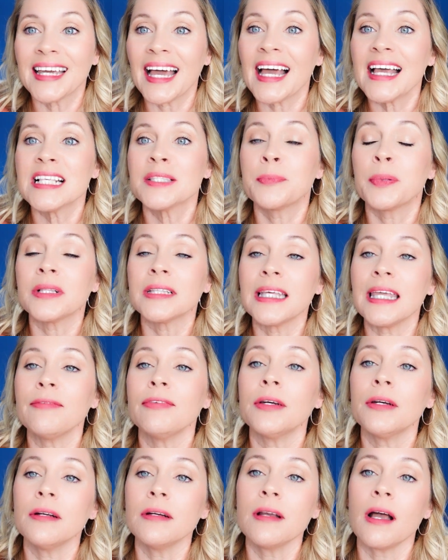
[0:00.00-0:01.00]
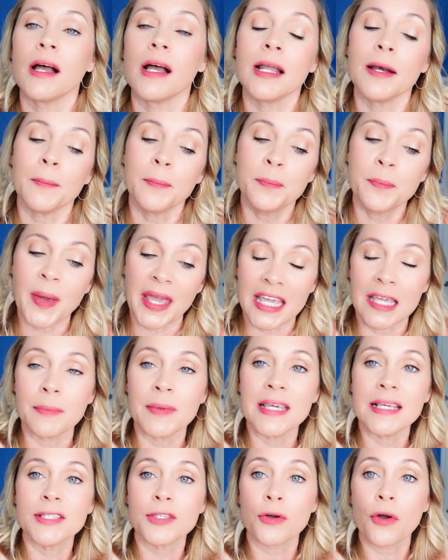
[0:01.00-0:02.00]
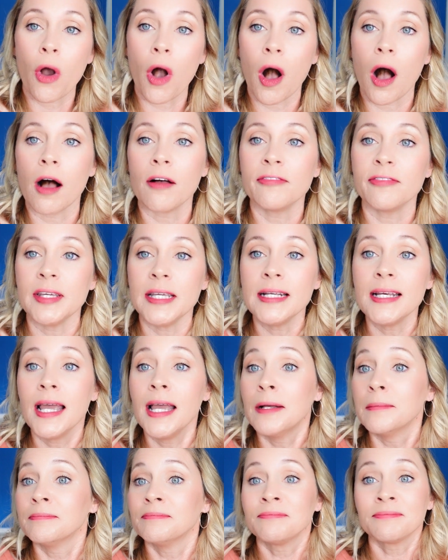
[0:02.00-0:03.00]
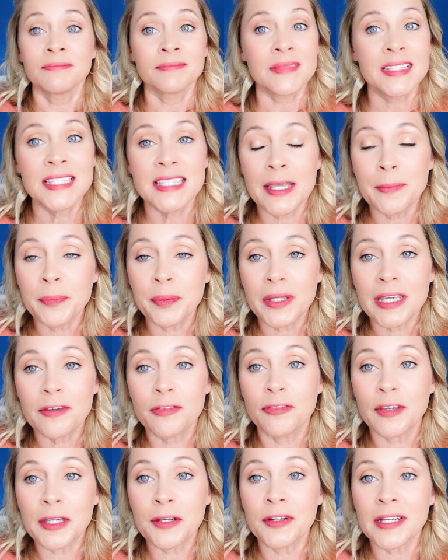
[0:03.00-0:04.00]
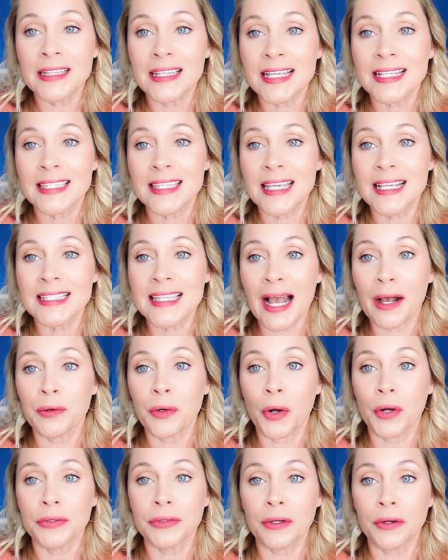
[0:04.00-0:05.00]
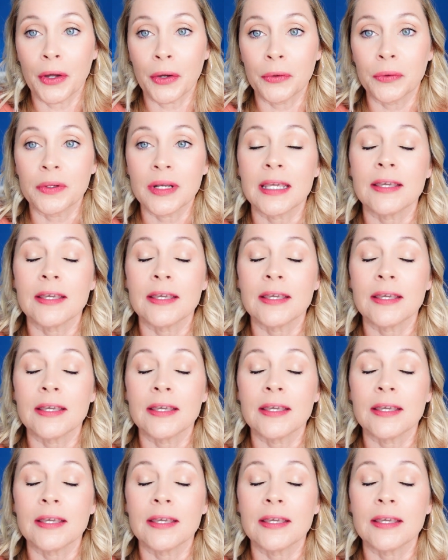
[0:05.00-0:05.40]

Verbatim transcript: Guys, believe it or not, babies are often simply figuring these things out on their own.